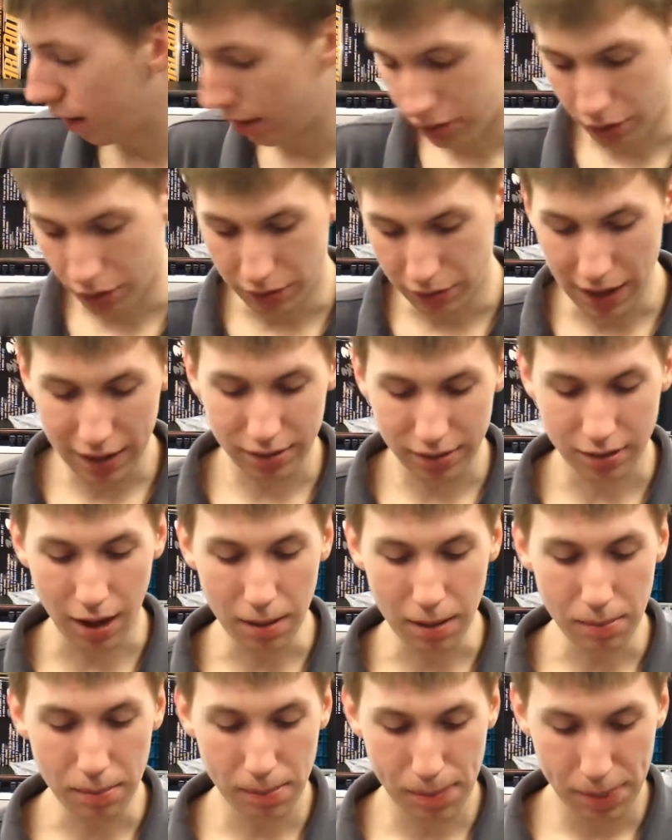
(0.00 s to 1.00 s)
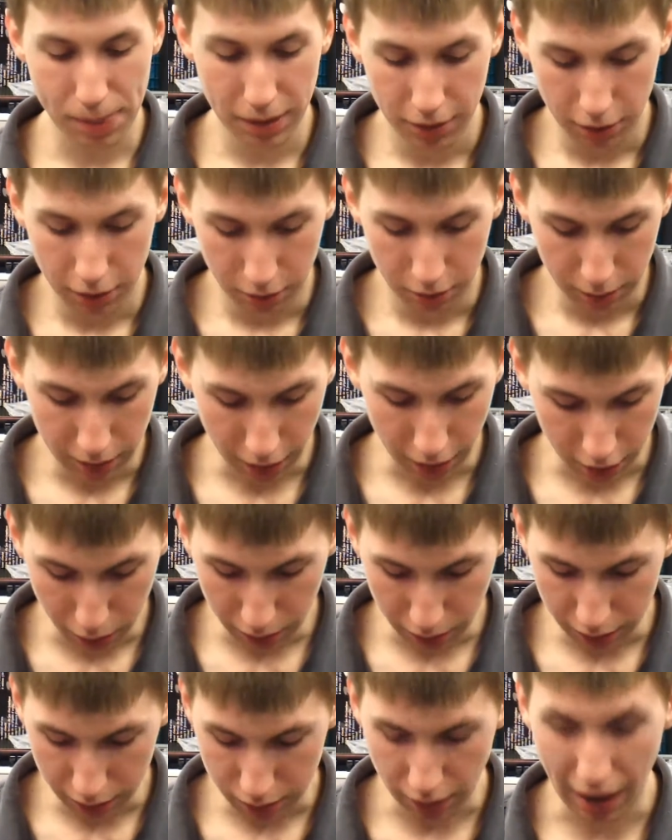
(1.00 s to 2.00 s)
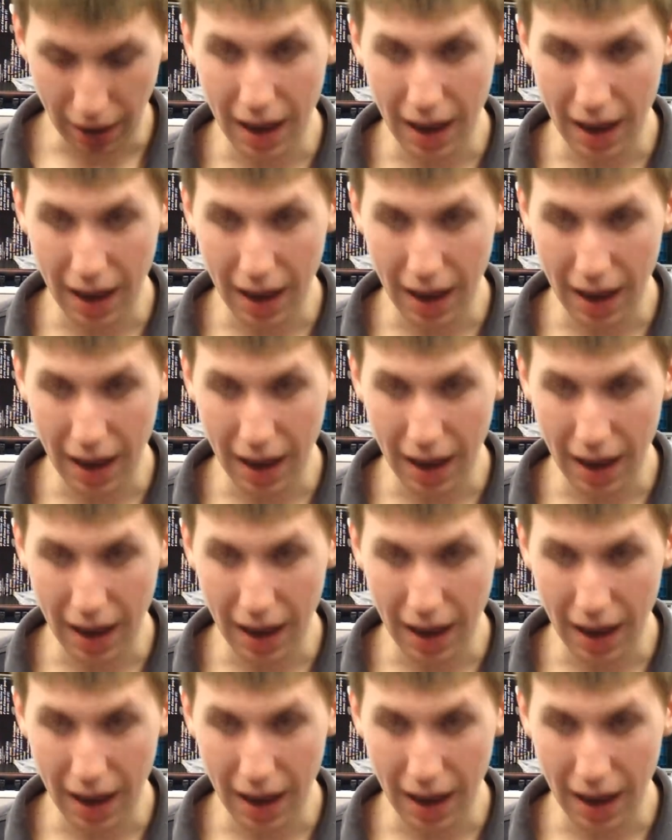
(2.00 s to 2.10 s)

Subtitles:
So next up, we are going to